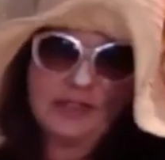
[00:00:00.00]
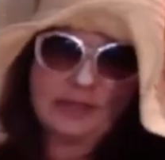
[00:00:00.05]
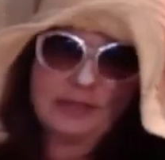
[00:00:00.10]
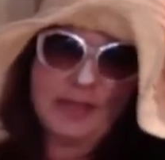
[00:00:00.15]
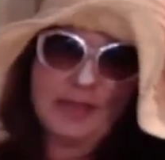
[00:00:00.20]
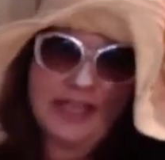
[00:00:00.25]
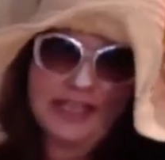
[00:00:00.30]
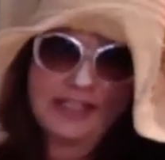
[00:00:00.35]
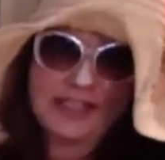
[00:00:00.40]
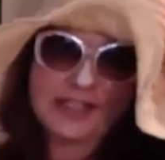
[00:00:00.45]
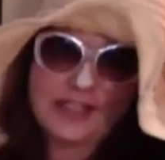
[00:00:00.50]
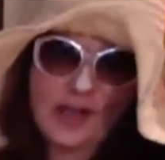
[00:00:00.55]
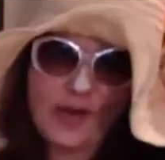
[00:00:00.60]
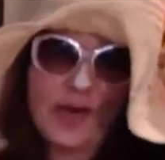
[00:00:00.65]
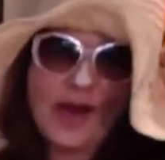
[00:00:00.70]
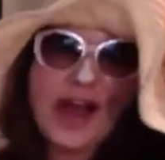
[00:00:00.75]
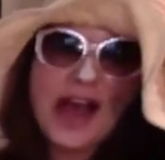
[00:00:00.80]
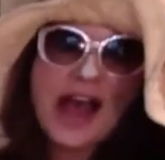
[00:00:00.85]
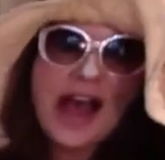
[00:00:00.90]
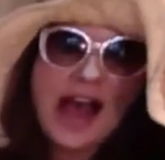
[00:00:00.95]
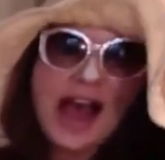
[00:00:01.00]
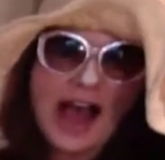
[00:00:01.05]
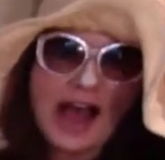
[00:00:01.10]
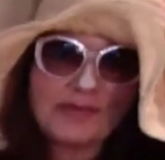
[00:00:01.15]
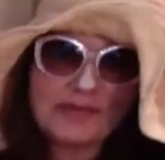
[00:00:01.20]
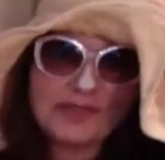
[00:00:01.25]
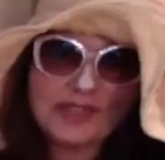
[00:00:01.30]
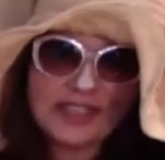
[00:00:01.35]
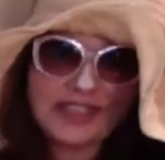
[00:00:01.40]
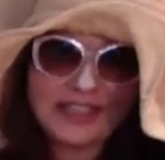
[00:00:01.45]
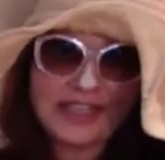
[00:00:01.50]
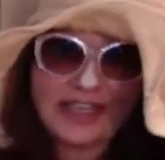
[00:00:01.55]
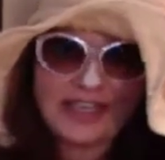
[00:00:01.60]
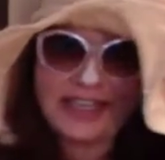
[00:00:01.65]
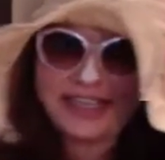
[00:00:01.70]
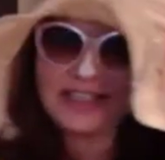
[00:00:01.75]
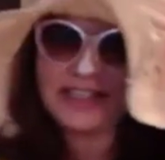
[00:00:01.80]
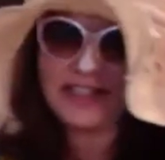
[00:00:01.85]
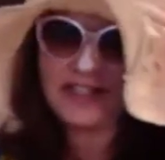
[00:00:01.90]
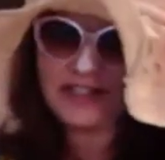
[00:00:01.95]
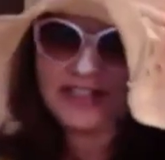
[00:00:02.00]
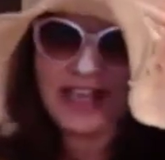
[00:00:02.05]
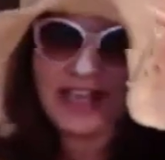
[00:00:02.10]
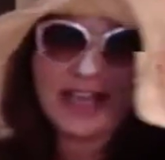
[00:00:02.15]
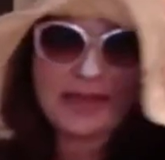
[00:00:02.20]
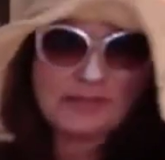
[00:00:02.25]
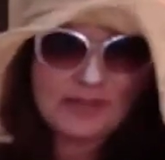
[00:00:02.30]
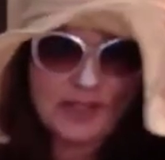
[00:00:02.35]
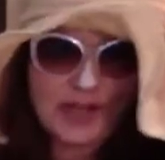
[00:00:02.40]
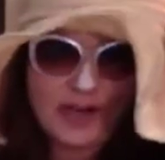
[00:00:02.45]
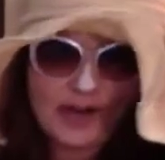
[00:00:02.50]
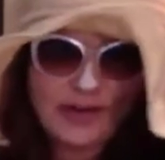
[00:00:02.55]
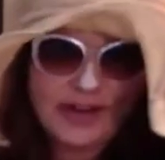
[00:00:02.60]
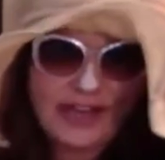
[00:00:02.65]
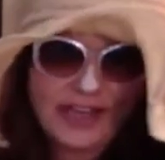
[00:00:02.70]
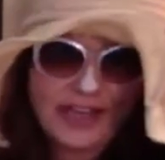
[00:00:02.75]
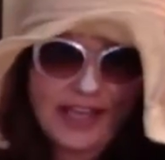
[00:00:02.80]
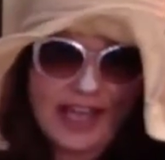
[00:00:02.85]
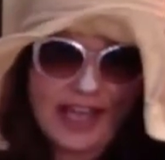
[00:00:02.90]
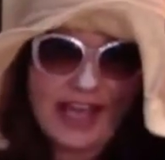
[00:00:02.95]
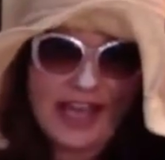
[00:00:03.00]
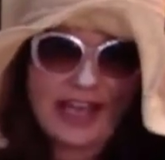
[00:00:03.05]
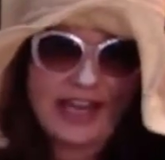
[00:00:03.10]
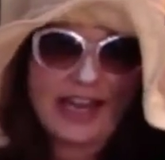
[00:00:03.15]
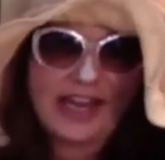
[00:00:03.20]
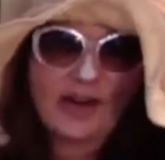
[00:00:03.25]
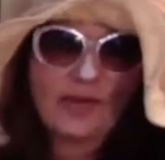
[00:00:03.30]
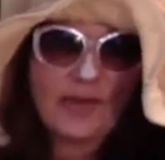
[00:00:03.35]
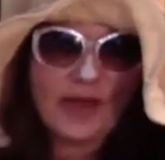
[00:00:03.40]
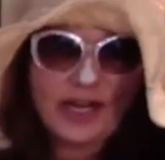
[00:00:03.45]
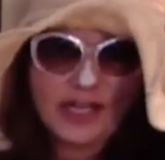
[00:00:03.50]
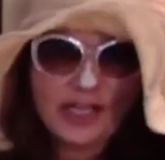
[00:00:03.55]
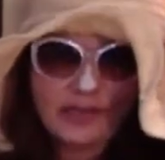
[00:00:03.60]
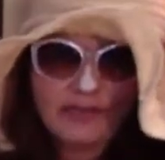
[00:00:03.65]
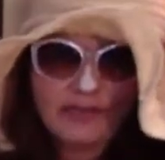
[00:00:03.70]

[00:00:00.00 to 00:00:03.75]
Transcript: was me. So I'm just going to say I'm sorry again. I don't want